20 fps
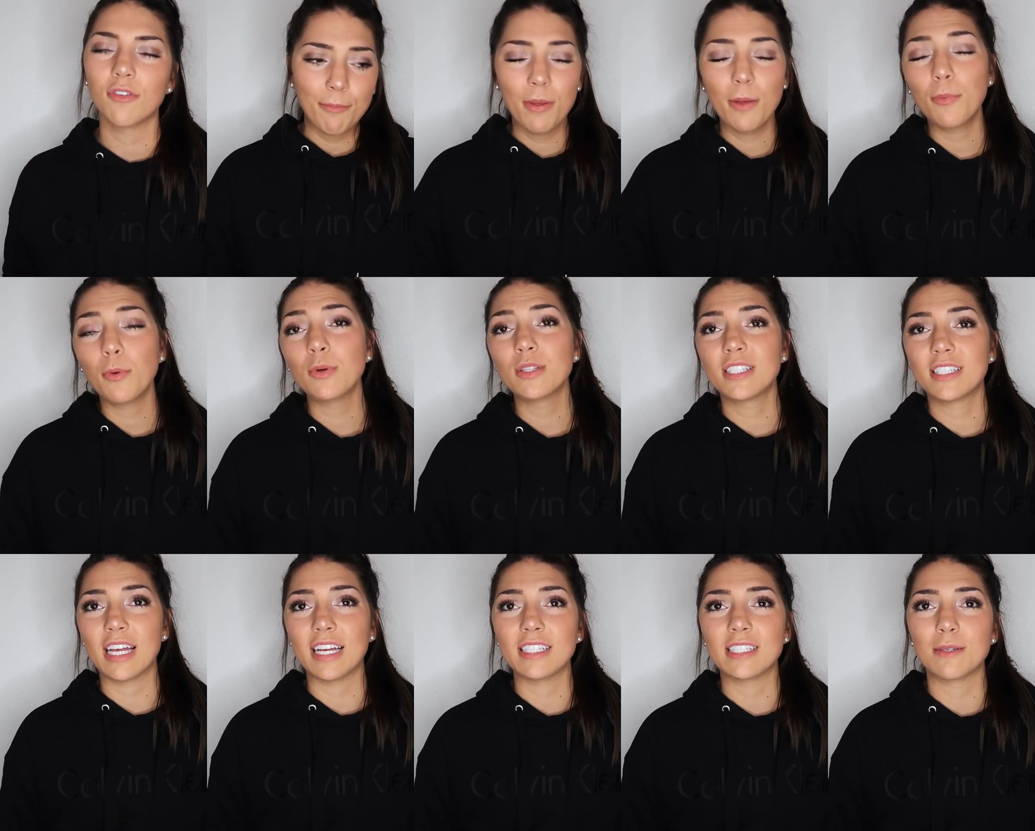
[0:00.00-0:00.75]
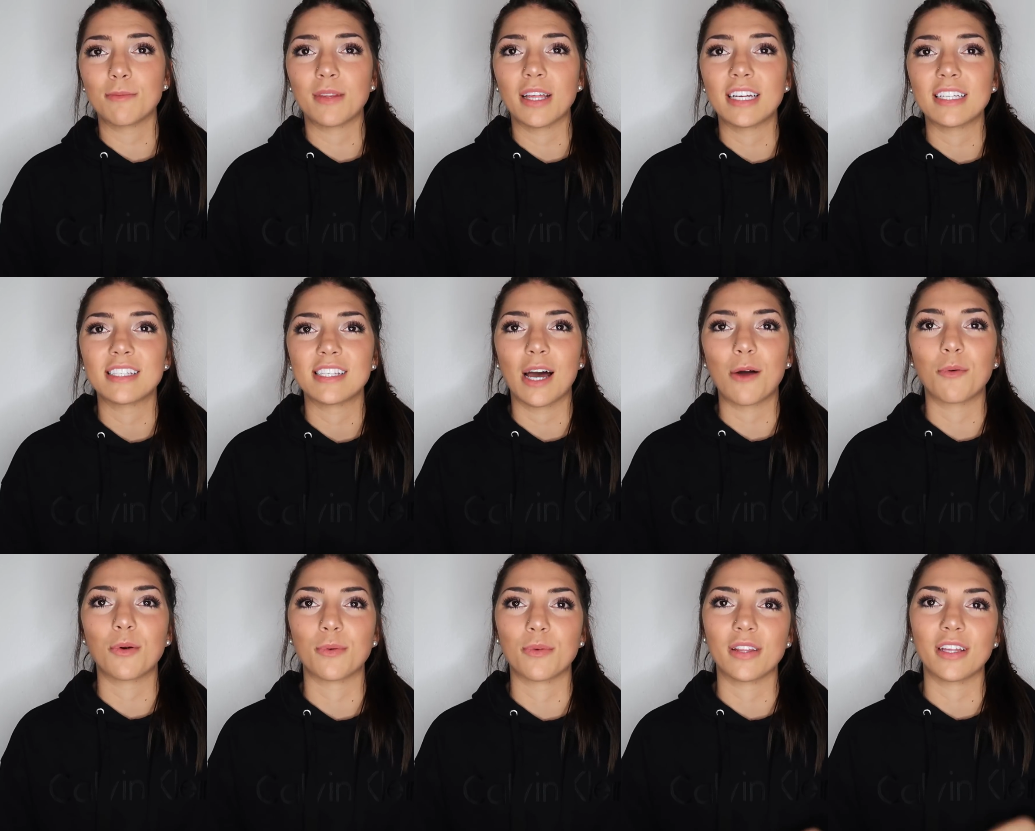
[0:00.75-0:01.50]
And people would say some things
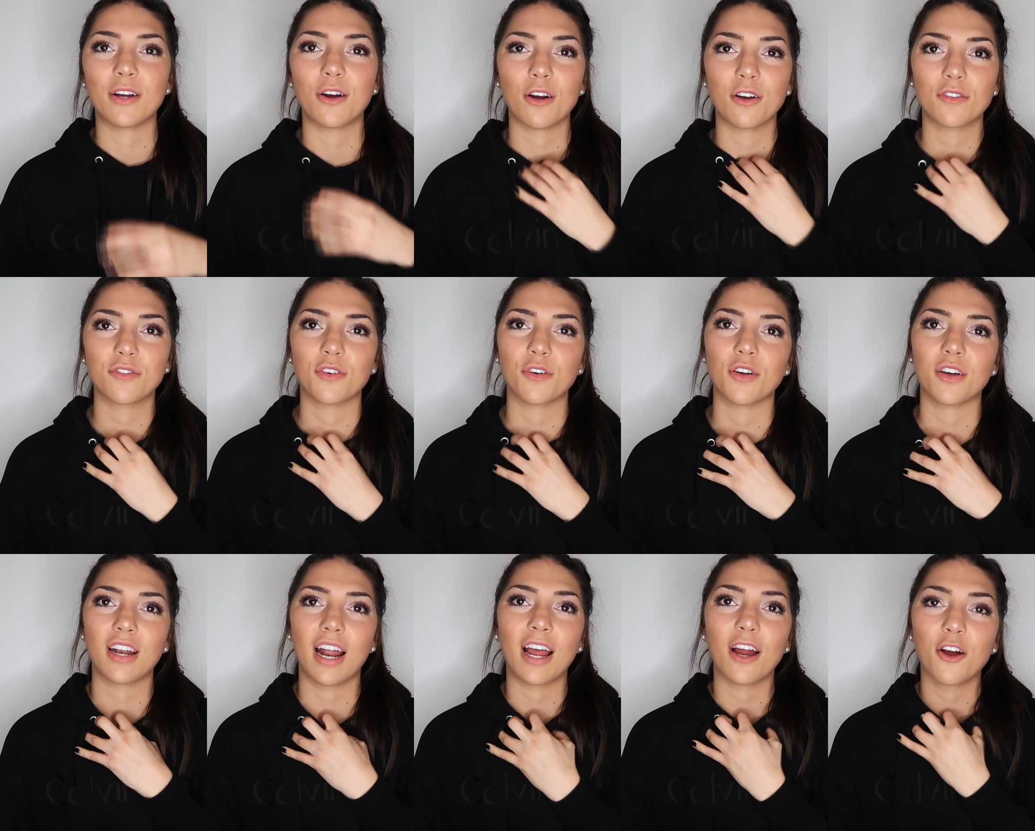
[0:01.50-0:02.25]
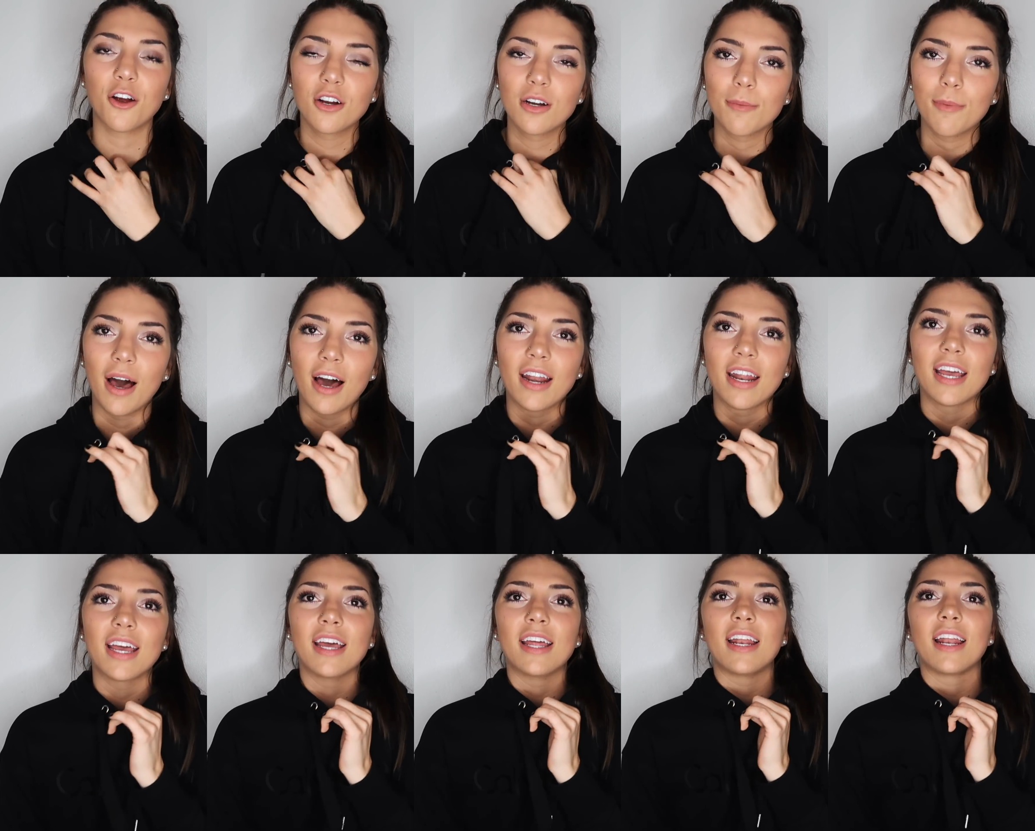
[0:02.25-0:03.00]
that were really hurtful, and I heard about
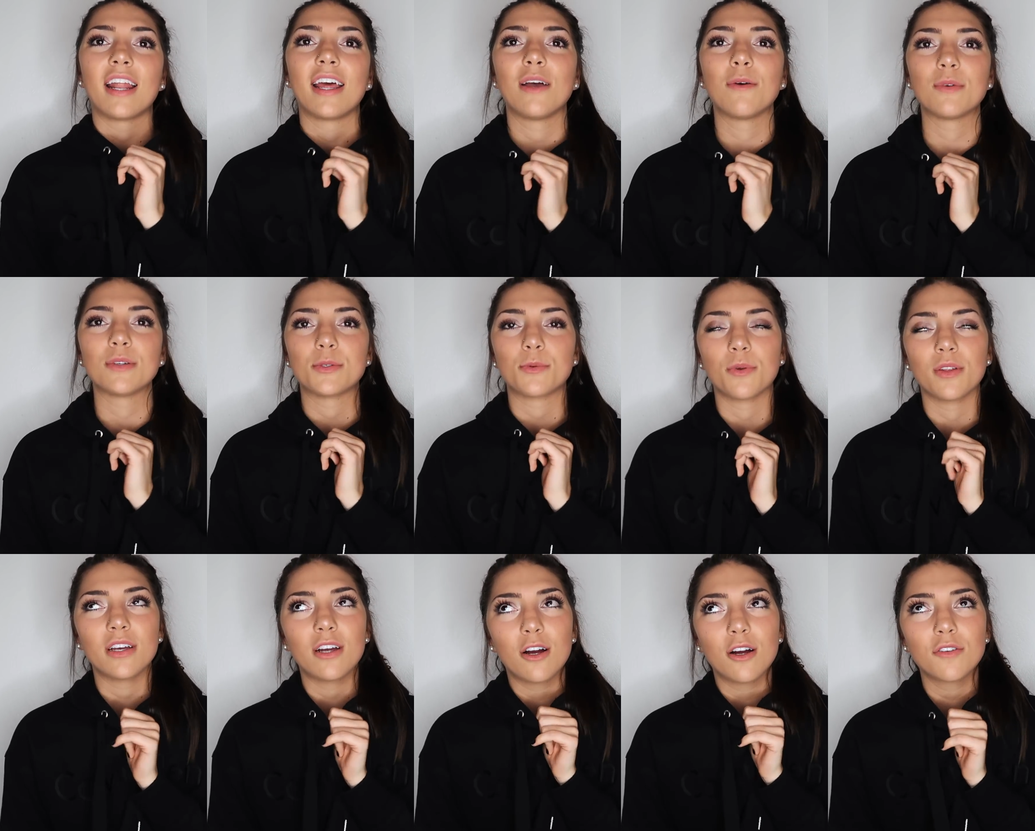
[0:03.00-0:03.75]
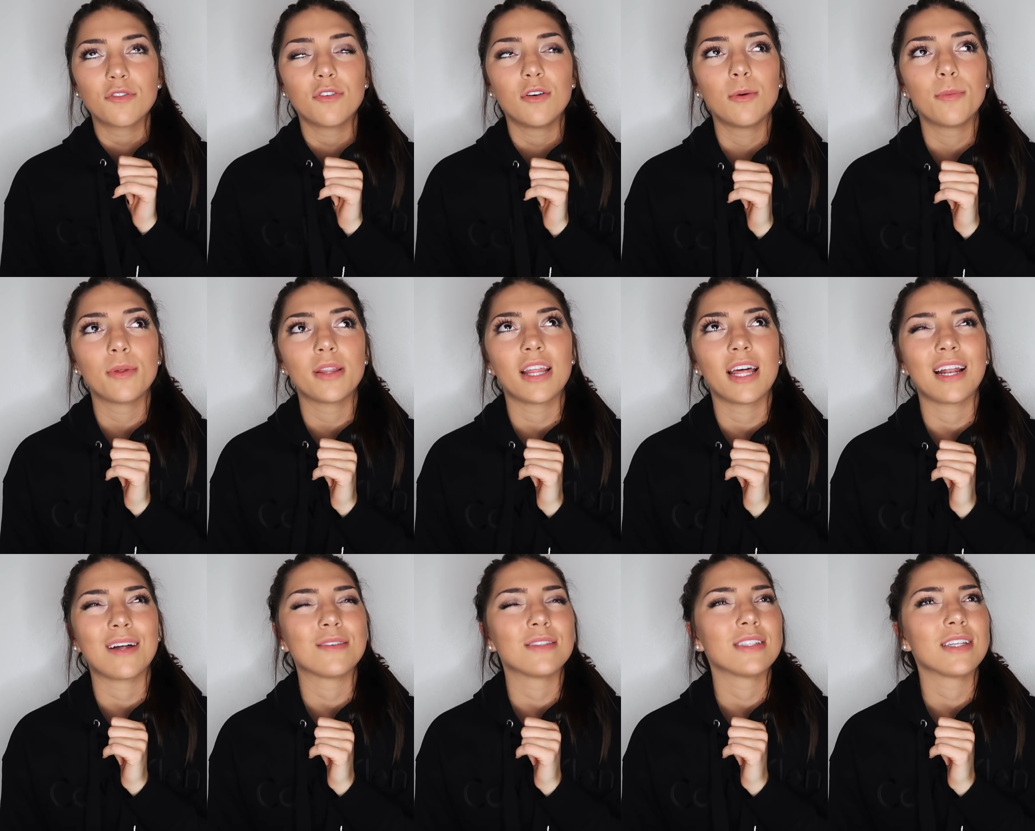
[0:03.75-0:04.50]
it, and it was really hurtful, but
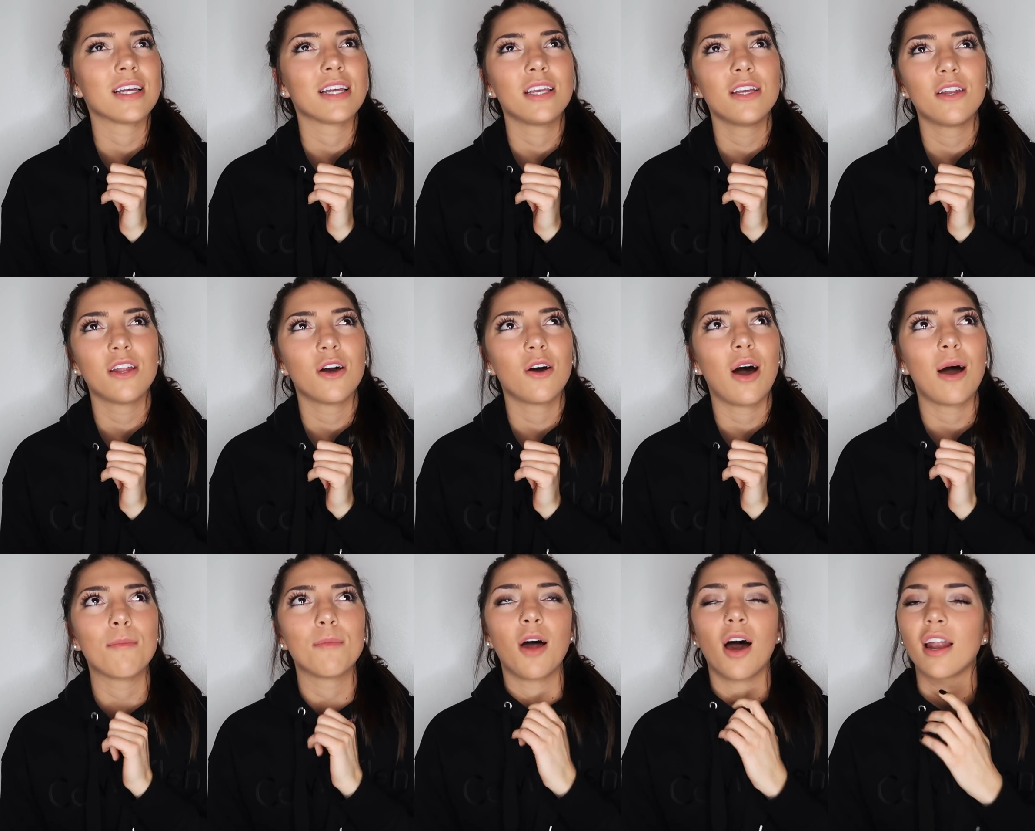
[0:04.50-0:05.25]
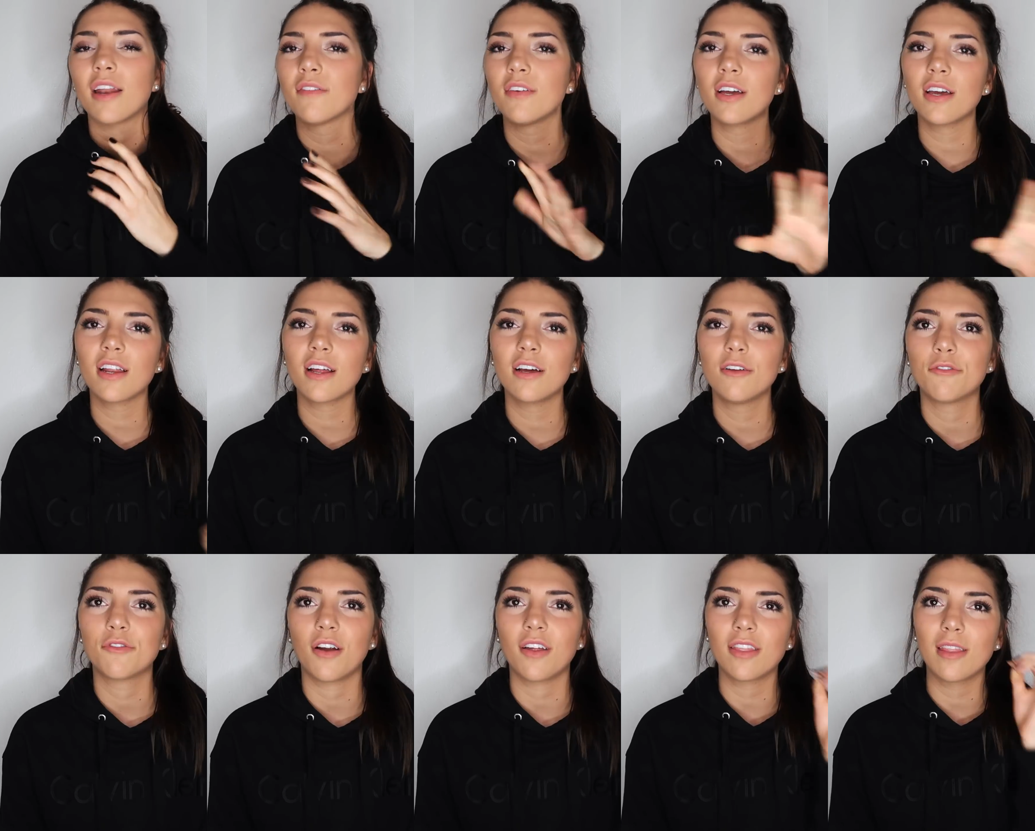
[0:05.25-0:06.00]
then I was like, you know, I'm not even gonna
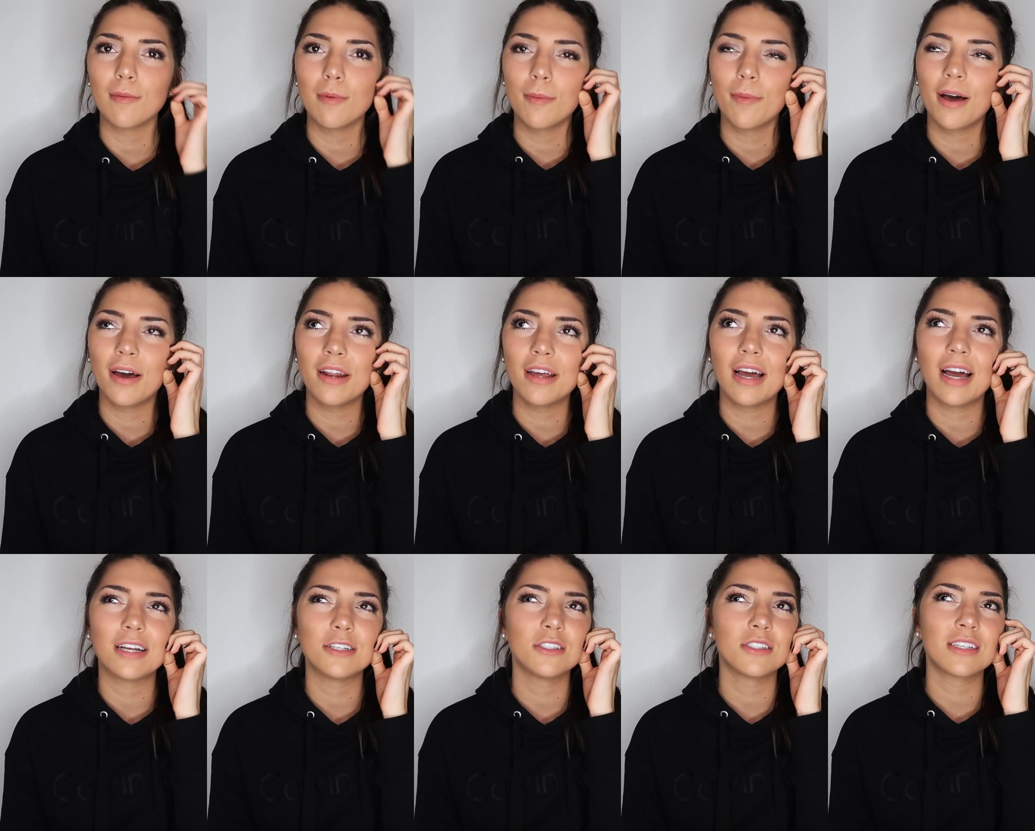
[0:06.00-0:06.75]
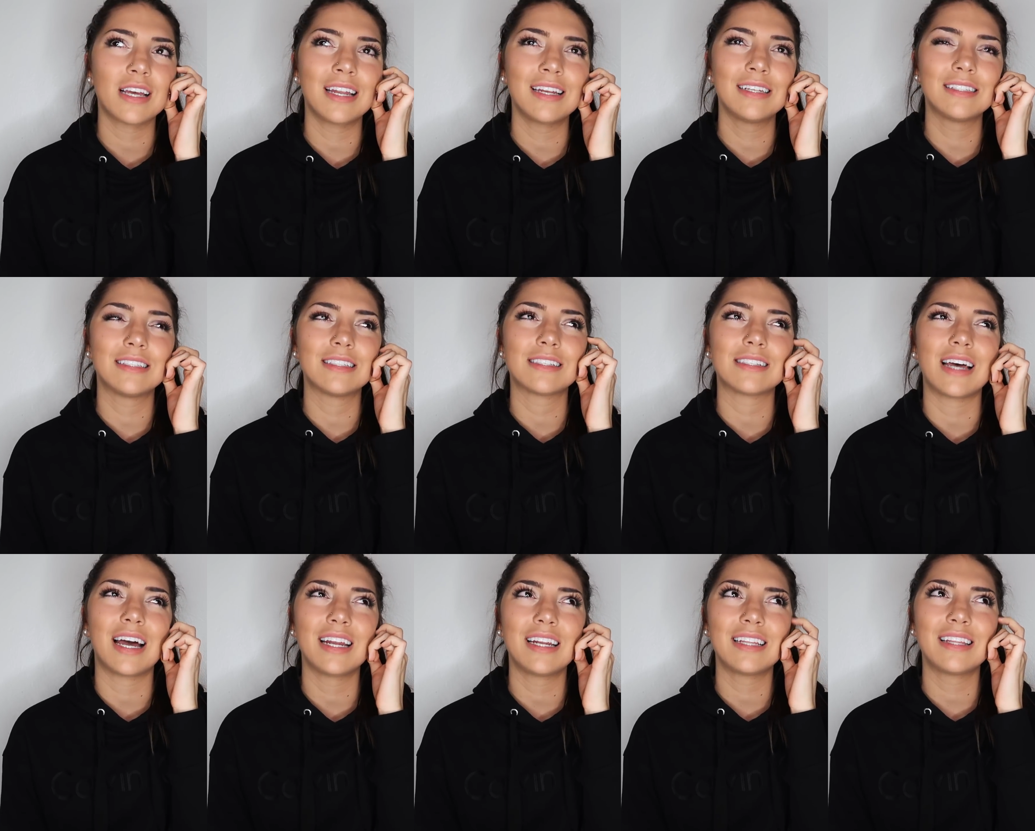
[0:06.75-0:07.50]
confront them about it. I just kind of
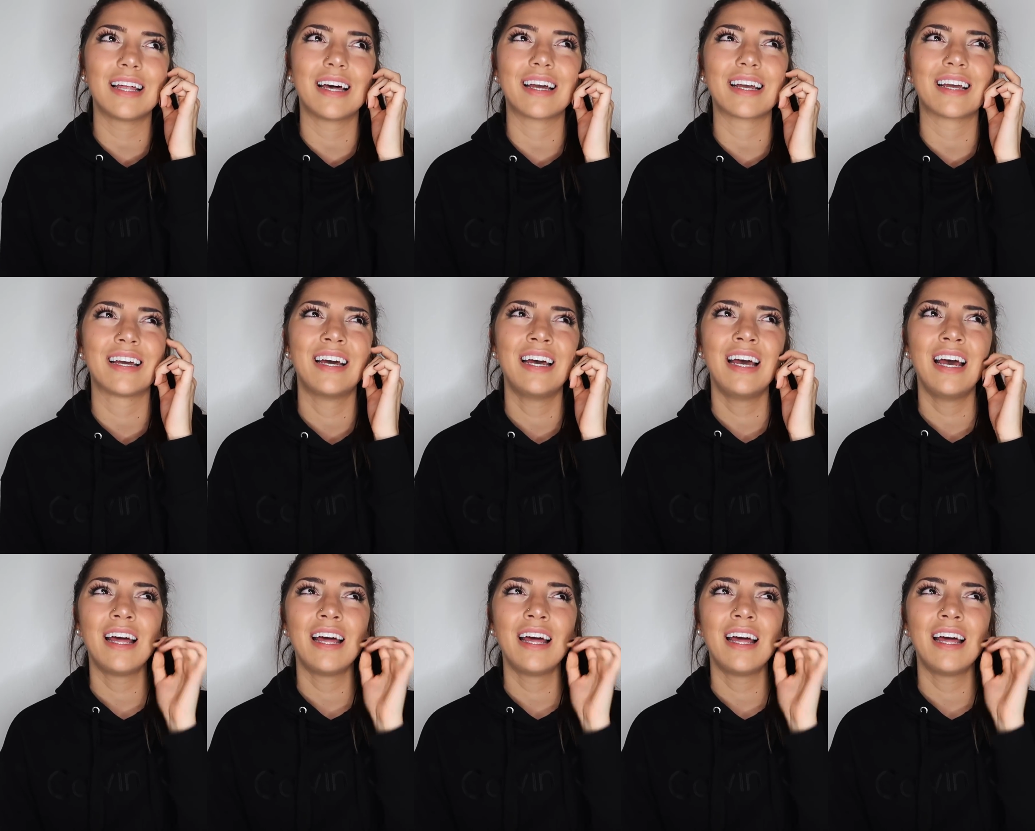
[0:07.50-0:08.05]
decided, like,